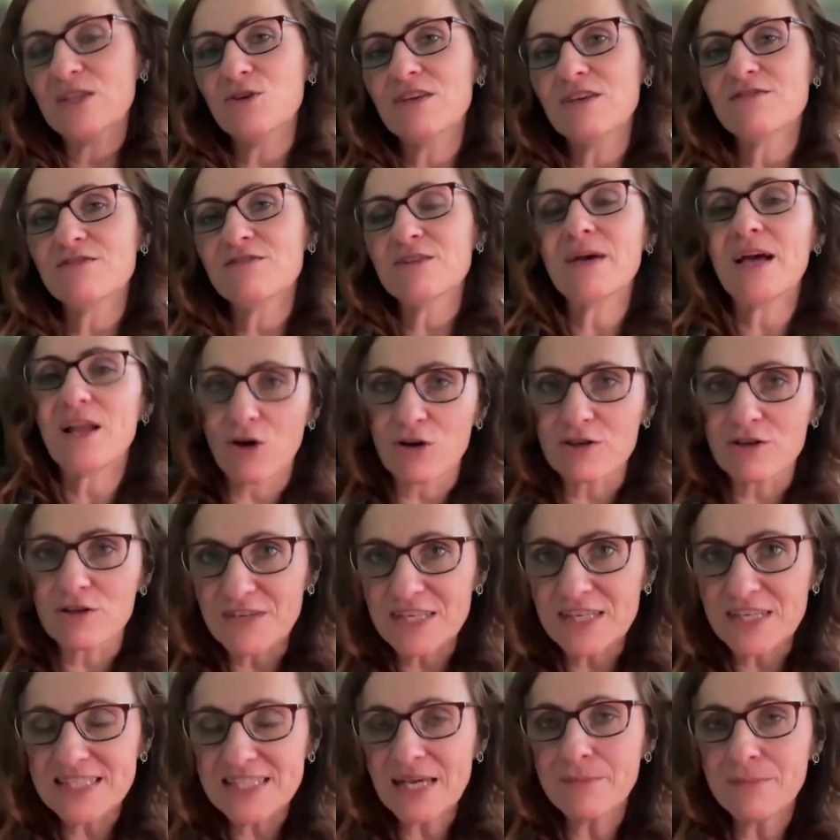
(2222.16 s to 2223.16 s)
you give them a lot of
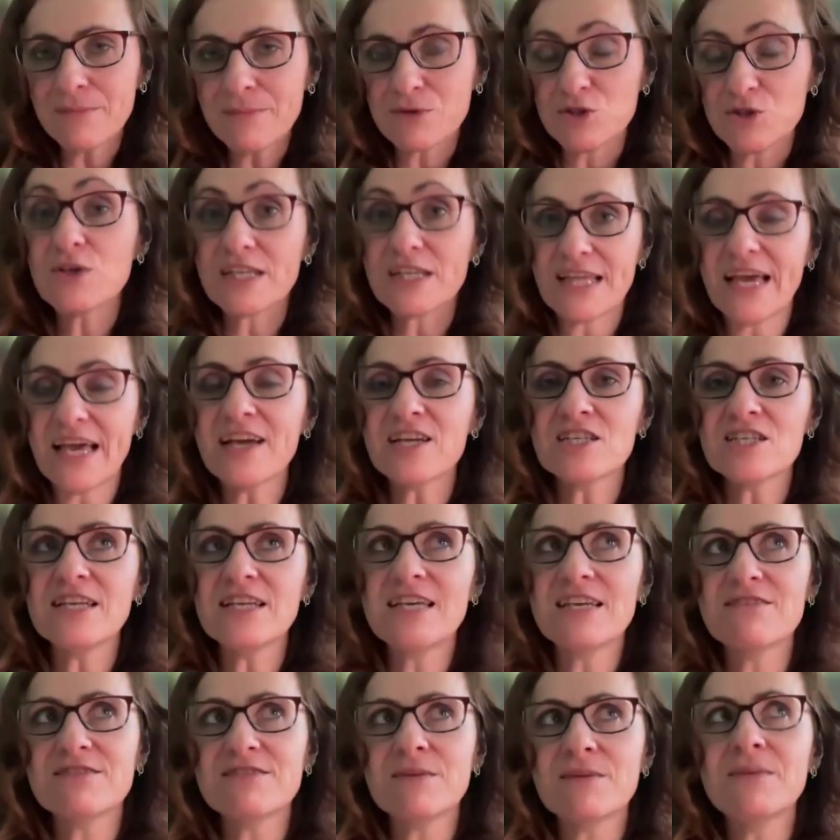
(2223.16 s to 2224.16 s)
examples. You can actually
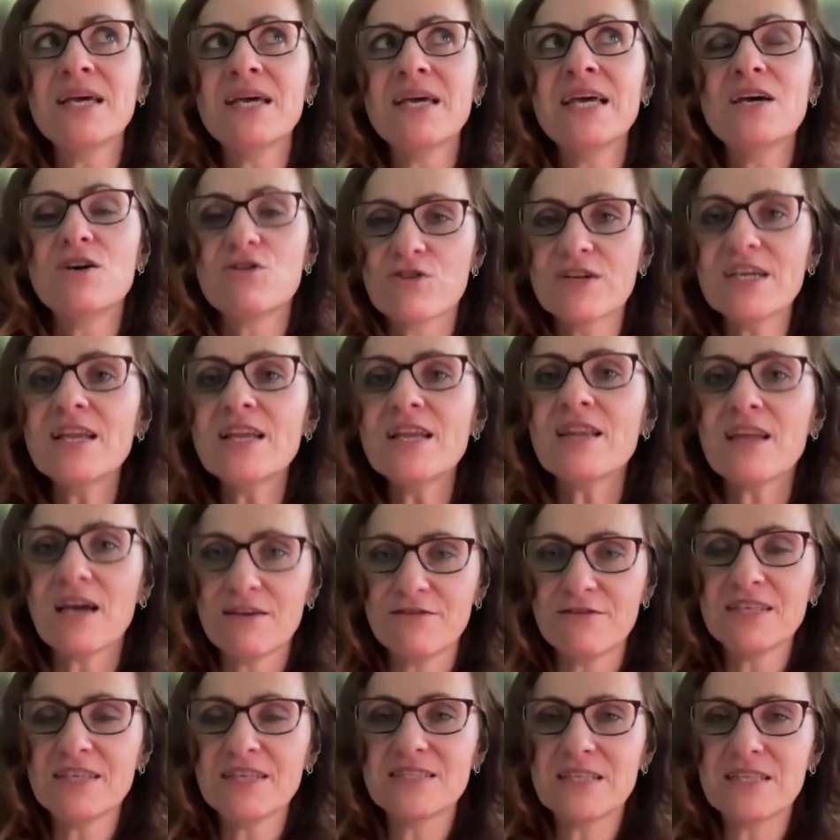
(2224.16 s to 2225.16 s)
give them real life
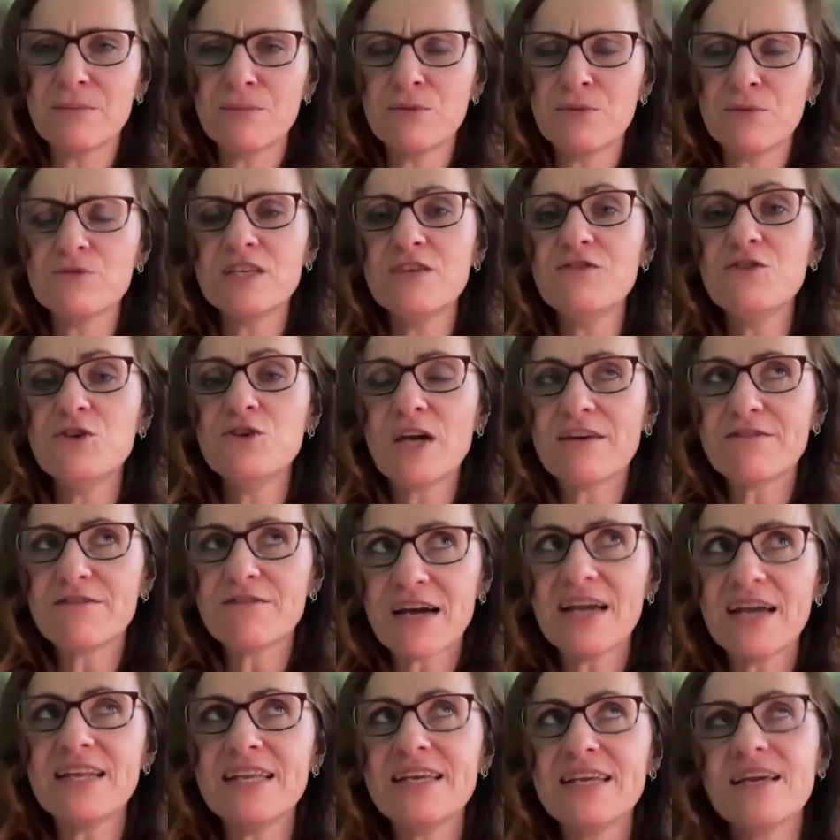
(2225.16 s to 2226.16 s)
examples. If you have
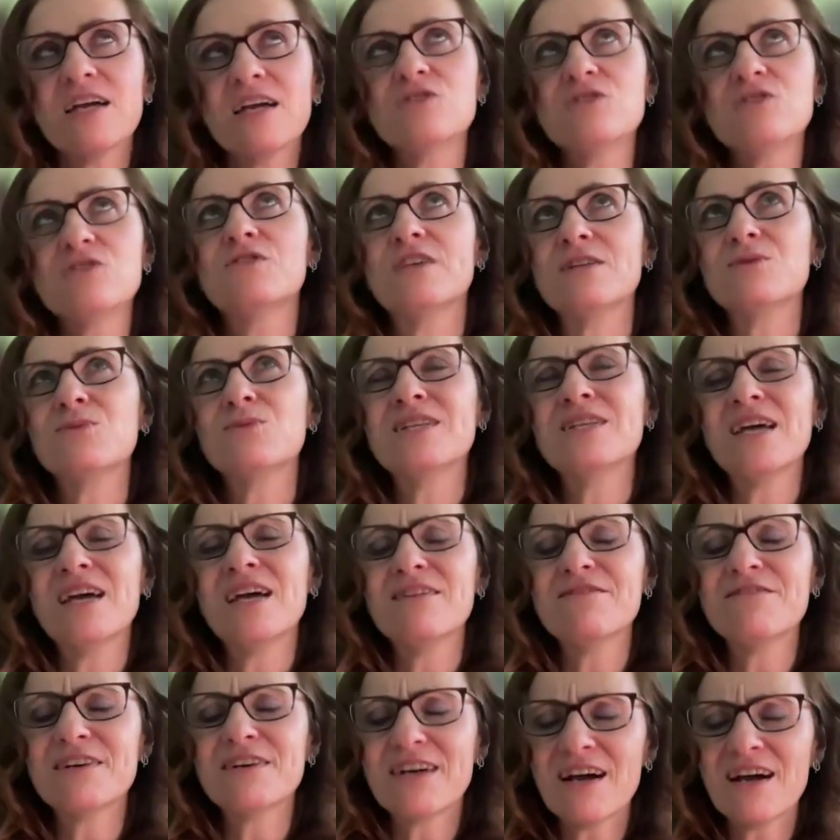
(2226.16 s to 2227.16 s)
highly, I do that. When I
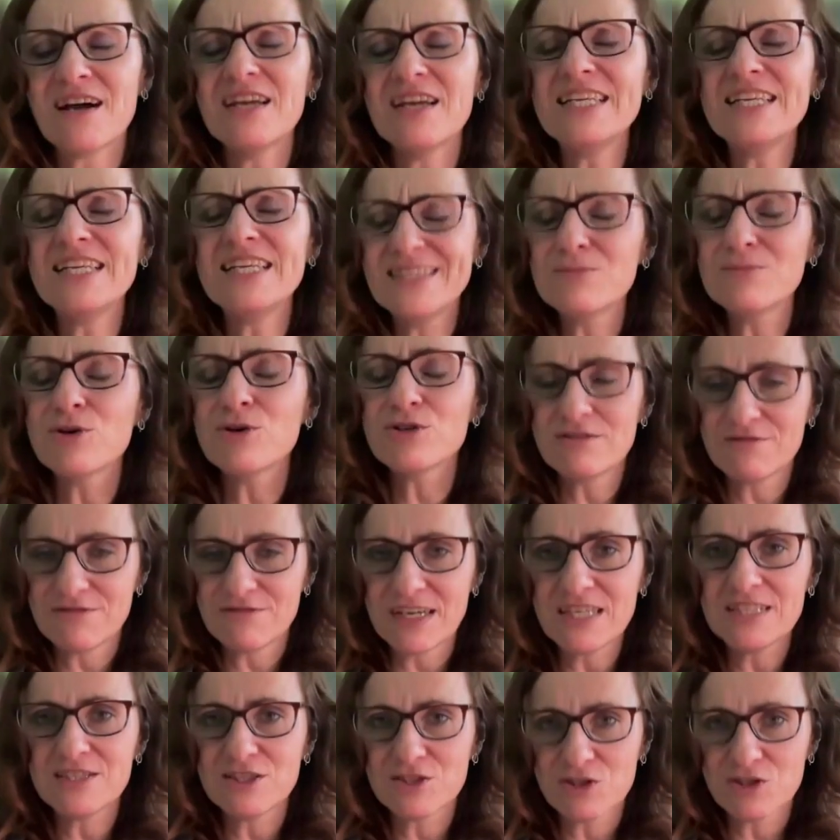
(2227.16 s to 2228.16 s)
have a highly
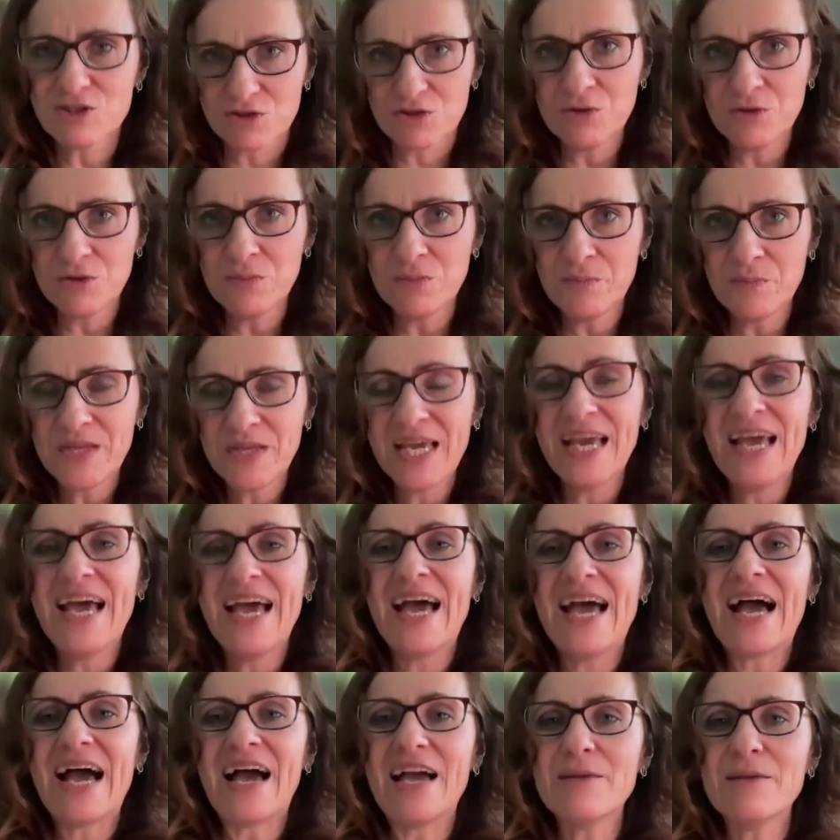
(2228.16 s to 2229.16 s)
demotivated group,
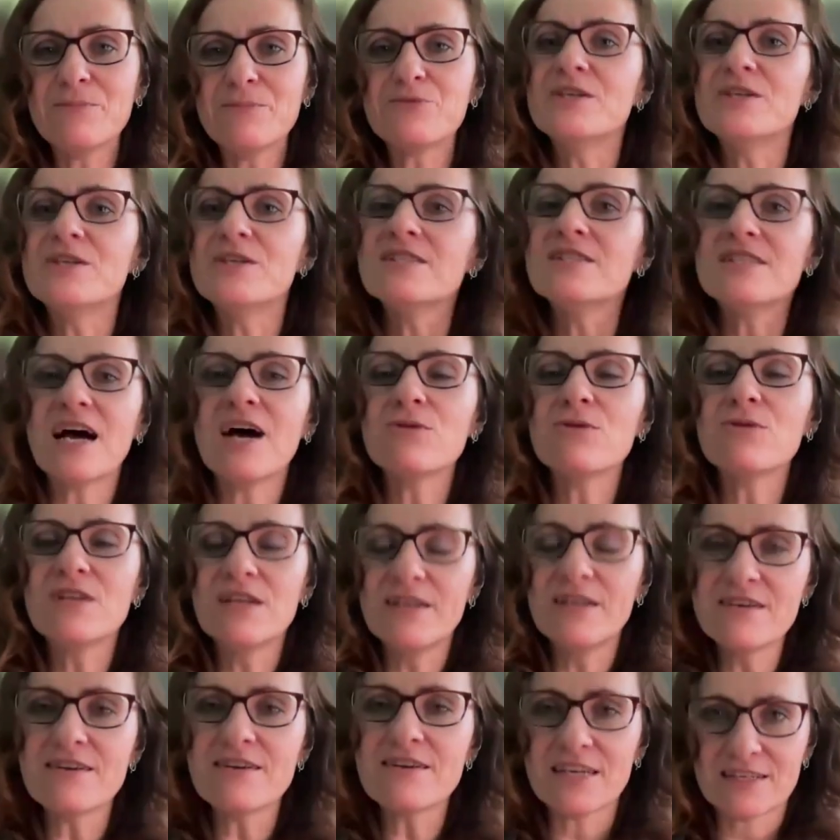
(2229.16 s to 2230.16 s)
I print out
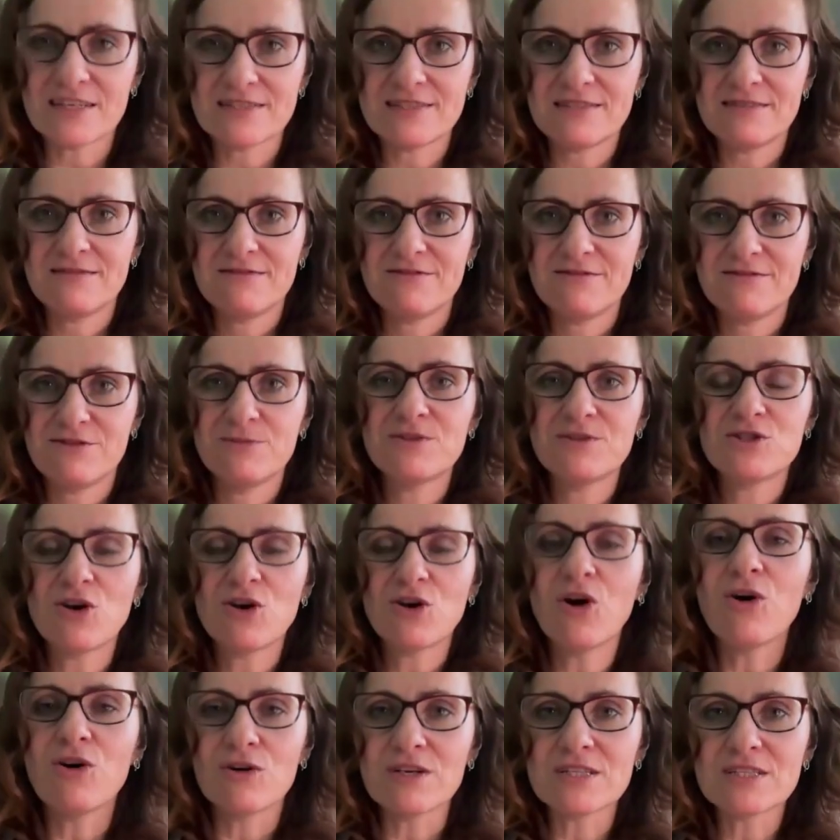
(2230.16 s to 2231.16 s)
lyrics from
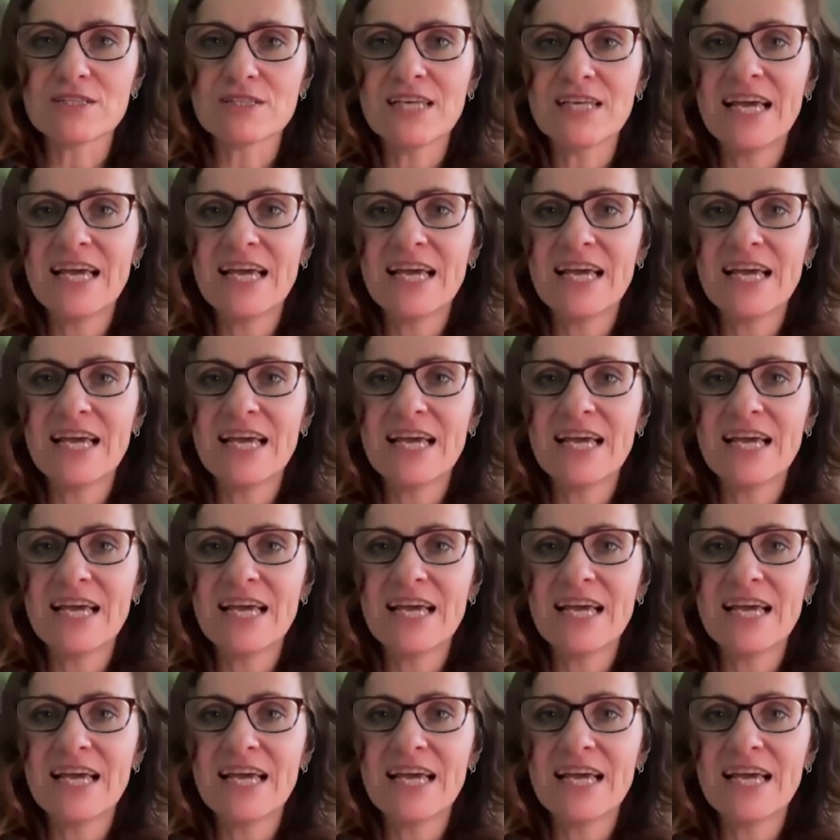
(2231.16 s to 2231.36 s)
songs